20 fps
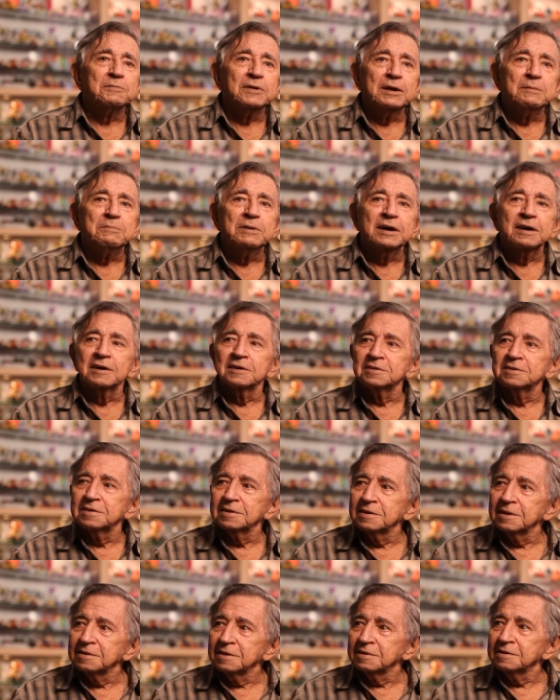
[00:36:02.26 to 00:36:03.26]
me because
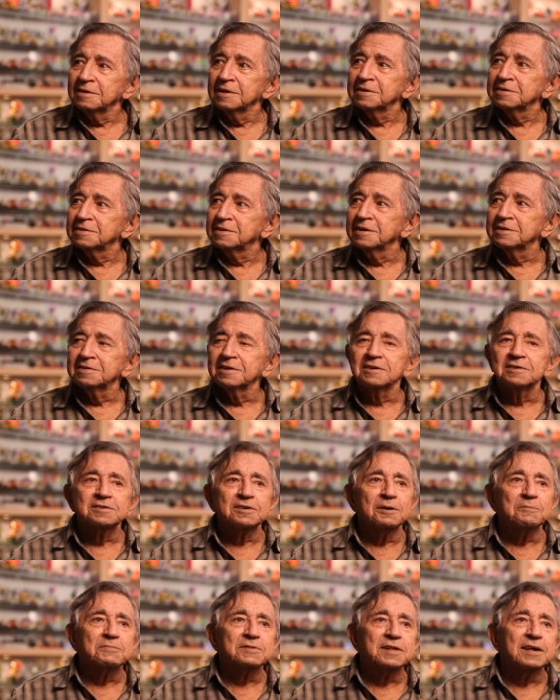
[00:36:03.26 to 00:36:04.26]
this this is
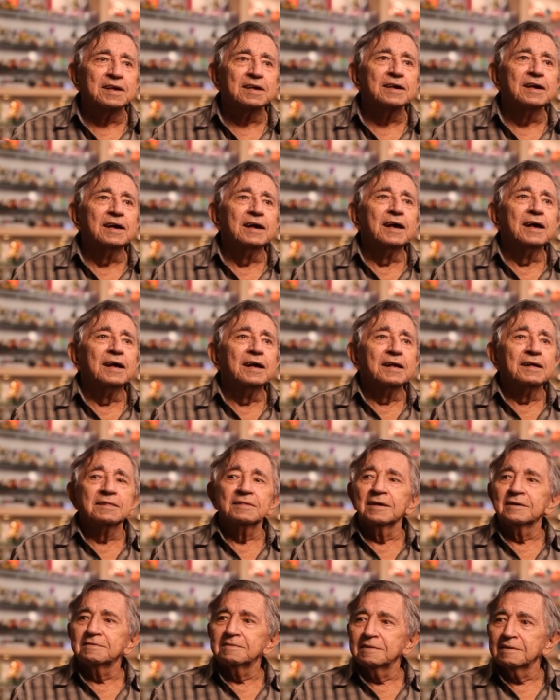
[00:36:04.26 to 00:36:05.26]
something
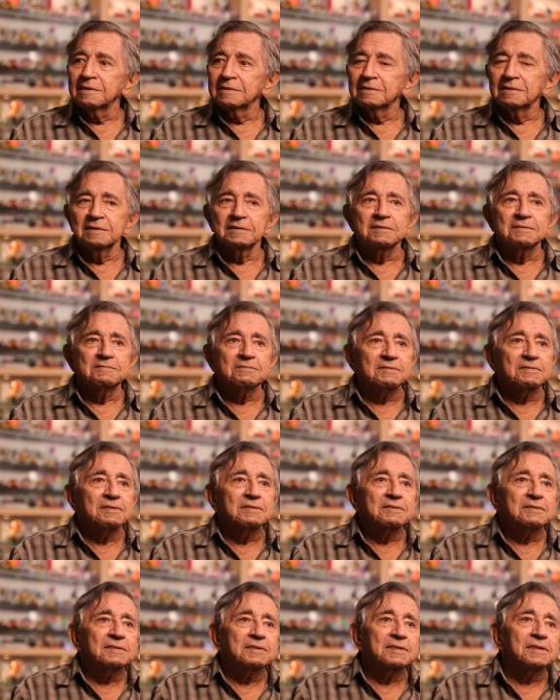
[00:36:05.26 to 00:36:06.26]
that is
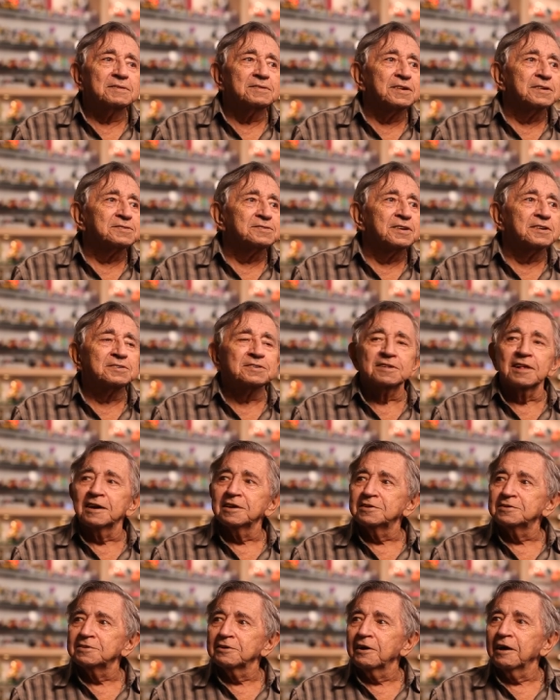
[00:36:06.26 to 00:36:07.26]
uh, just just
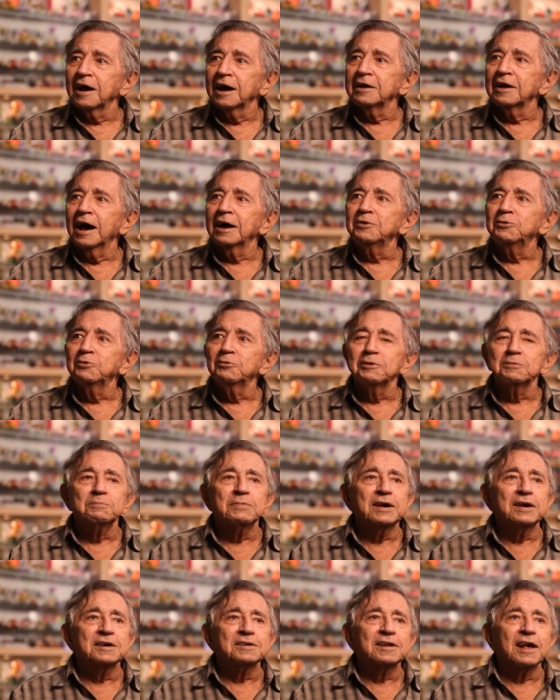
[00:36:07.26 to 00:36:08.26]
like I, I do it
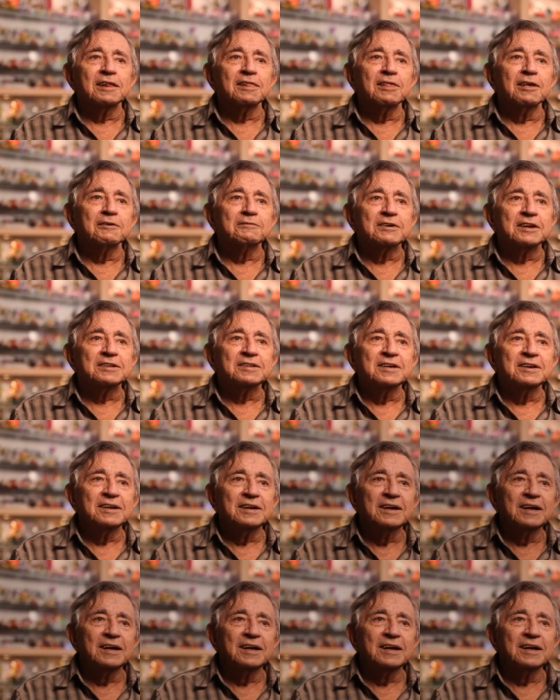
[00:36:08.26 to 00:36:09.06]
because I love it.